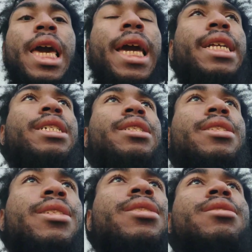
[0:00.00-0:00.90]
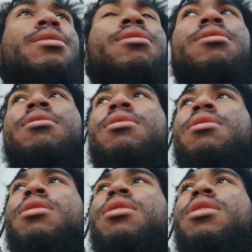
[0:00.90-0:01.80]
agent
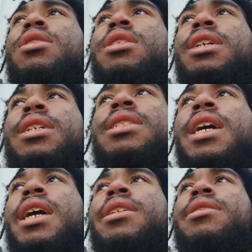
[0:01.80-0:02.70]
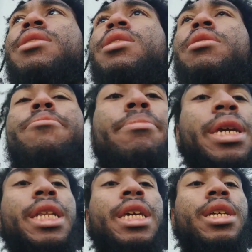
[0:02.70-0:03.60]
dictates the
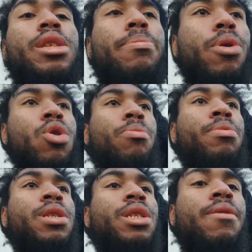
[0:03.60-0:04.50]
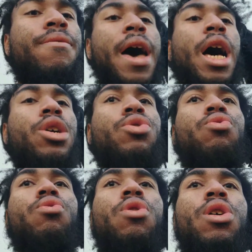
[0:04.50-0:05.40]
meaning and the purpose and the
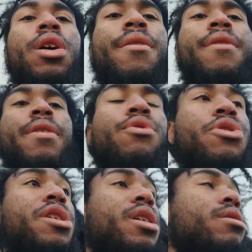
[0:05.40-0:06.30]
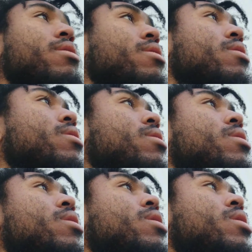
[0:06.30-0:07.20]
value of everything.
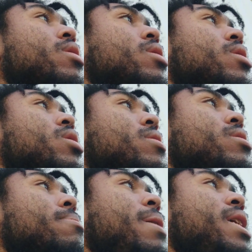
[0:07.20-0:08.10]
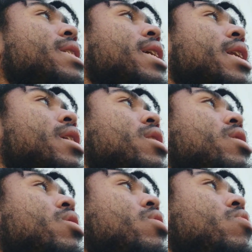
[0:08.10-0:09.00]
So basically,
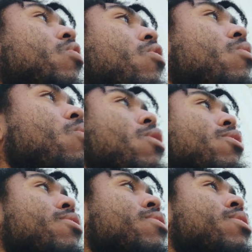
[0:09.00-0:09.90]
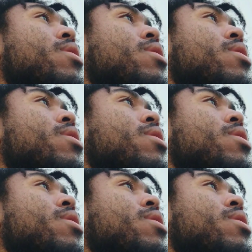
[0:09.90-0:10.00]
your worth